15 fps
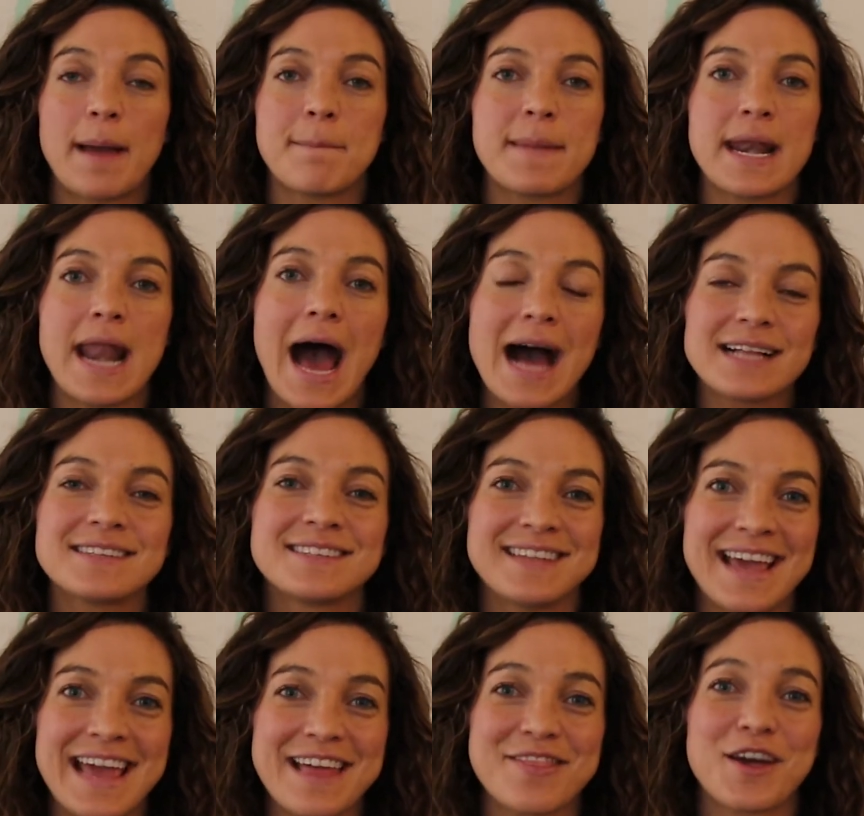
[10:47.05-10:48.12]
I'm not
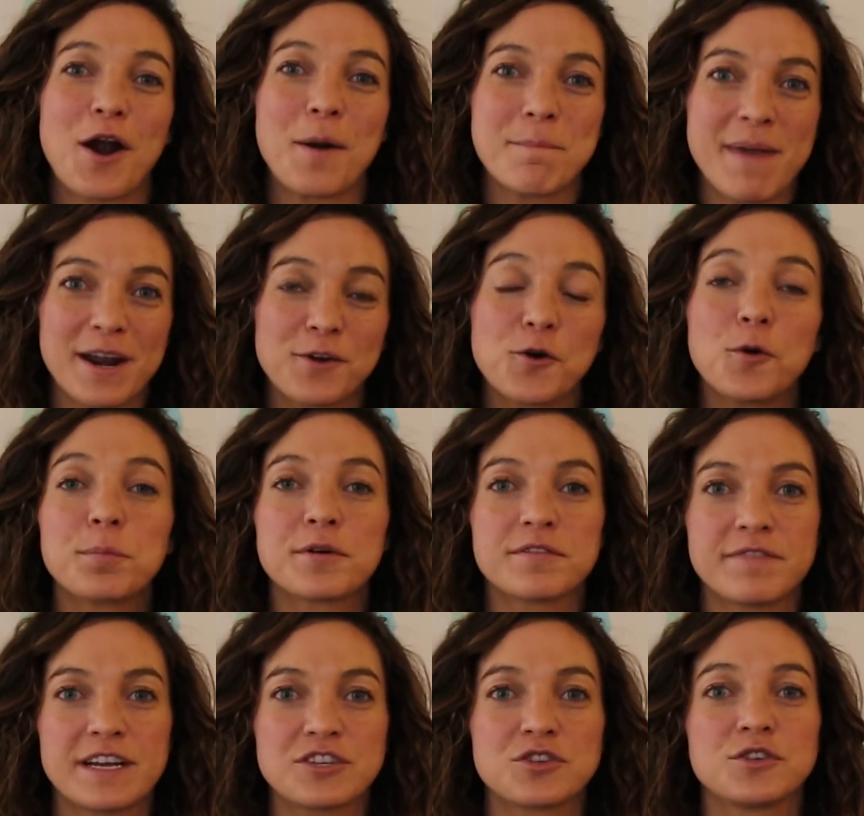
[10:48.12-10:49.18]
saying that our medical
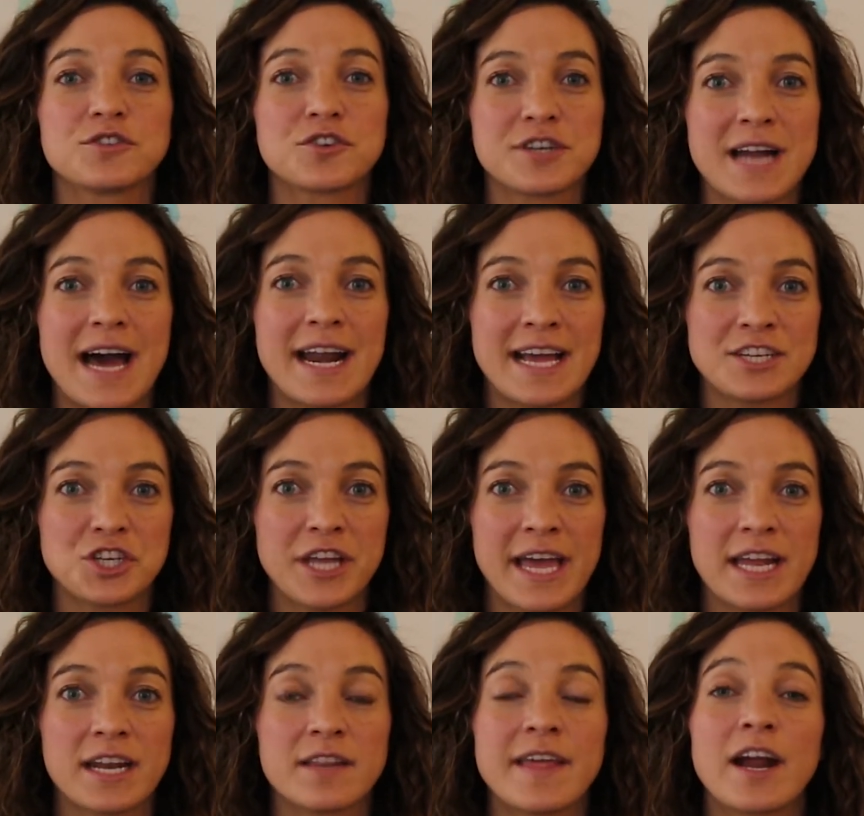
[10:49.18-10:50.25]
professionals are not educated.